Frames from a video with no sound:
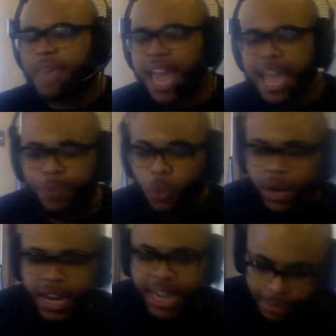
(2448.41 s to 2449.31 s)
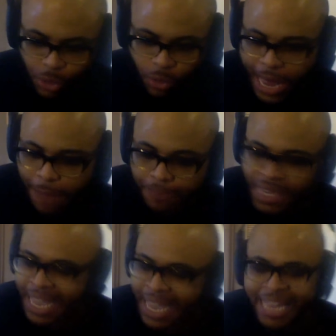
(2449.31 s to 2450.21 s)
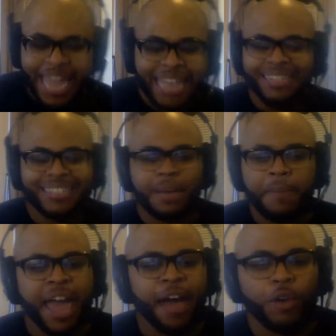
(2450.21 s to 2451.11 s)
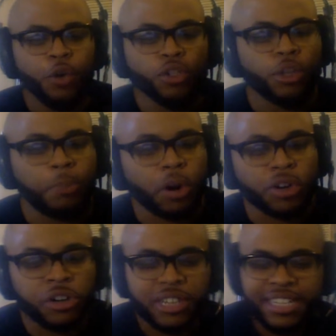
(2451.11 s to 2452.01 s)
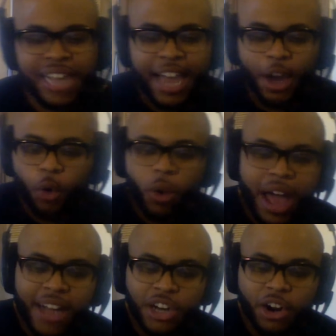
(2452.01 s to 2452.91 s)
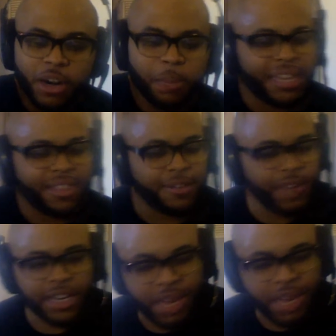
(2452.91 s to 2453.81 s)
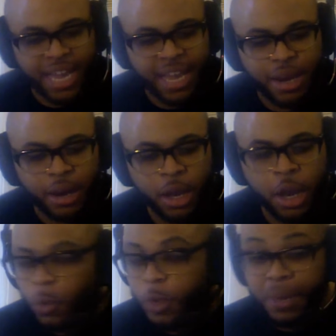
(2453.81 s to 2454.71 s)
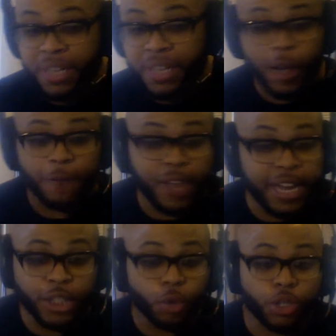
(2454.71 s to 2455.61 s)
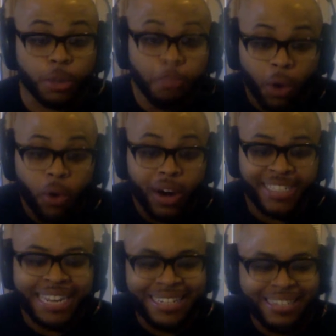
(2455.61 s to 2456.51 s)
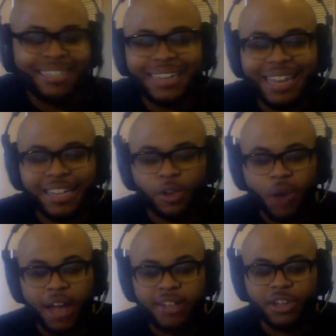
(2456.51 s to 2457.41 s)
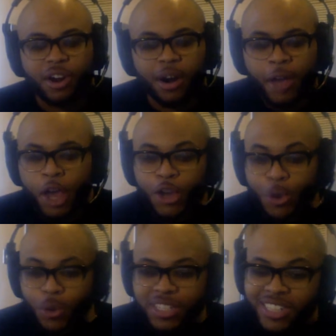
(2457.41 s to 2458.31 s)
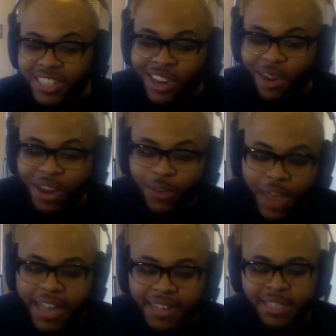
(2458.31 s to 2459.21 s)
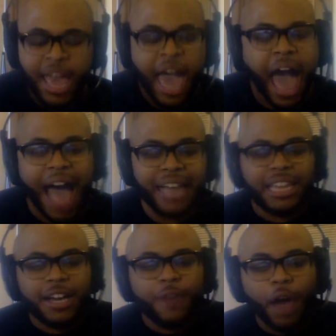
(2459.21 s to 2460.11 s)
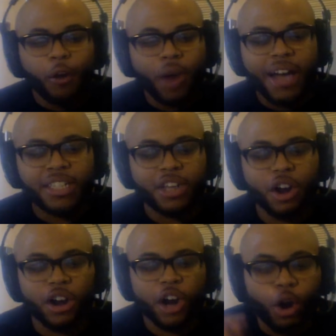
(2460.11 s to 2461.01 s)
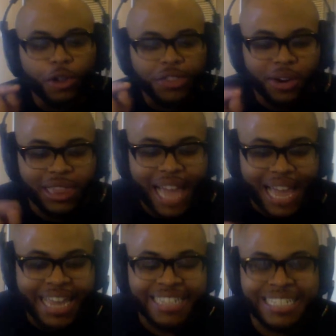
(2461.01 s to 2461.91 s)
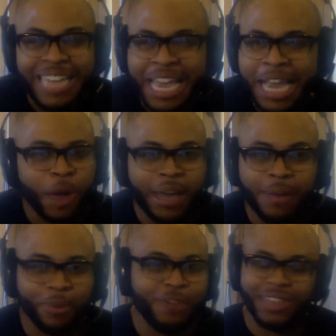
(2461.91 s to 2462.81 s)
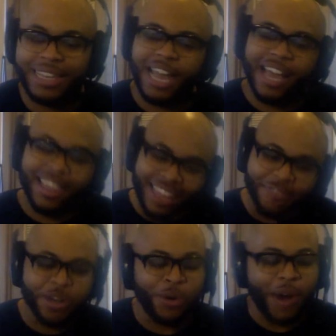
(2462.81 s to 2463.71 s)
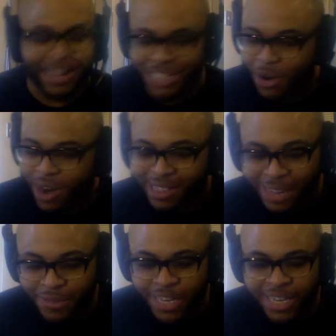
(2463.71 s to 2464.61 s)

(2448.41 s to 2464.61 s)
Cam 3 comes around. Caitlyn somehow used the personal attack on Rockstar to play the victim again, which pissed off Faisal some more as he sits next to Rockstar. You can see it on his face. I love how Rockstar called their alliance Team White Privilege. I loved it, Rockstar. I loved it.